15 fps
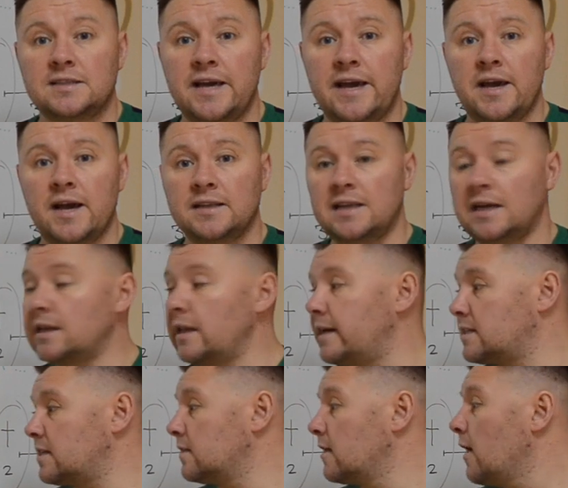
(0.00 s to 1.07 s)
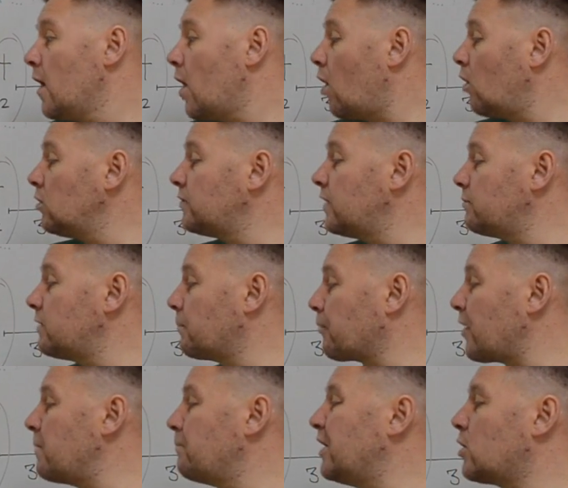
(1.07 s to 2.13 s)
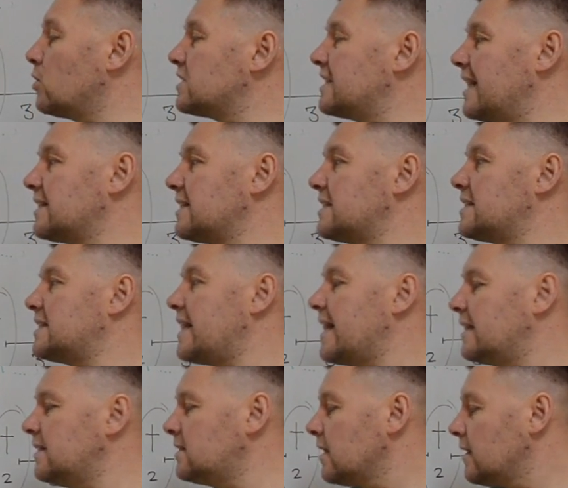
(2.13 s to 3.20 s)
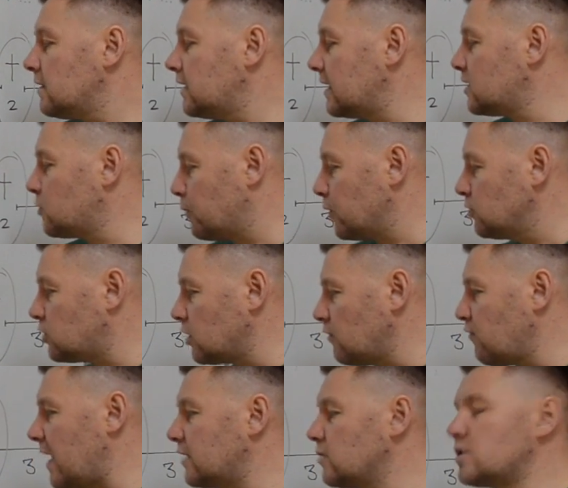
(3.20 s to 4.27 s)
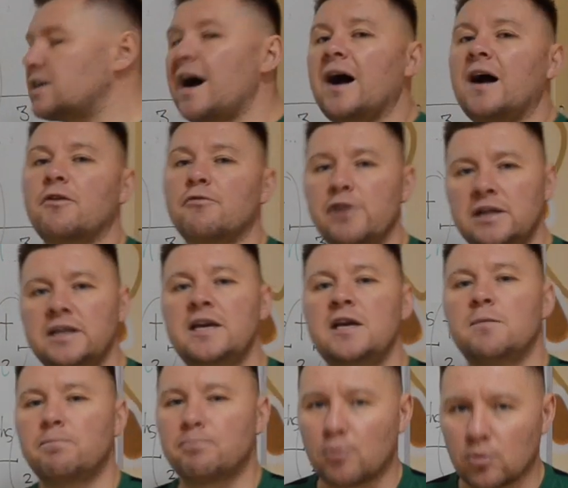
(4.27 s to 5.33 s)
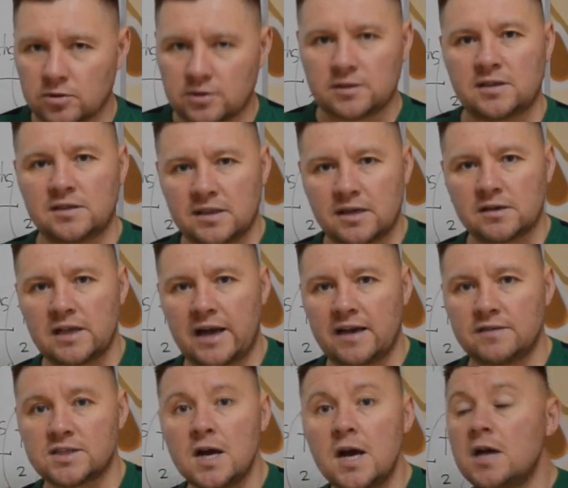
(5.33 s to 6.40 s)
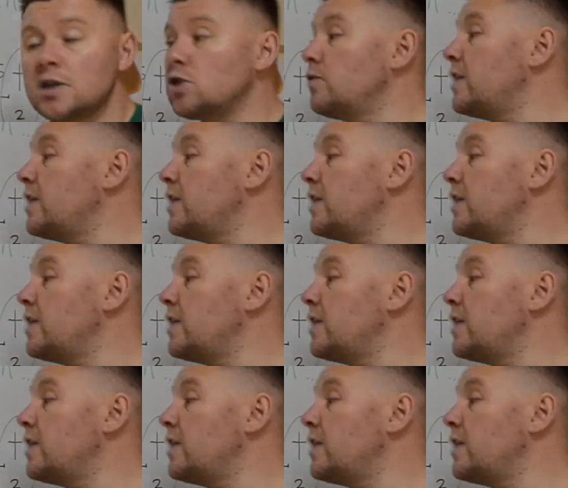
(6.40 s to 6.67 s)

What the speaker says: day, at that lesson. All of them, they pray because they understand that spiritual values are really important in their lives. So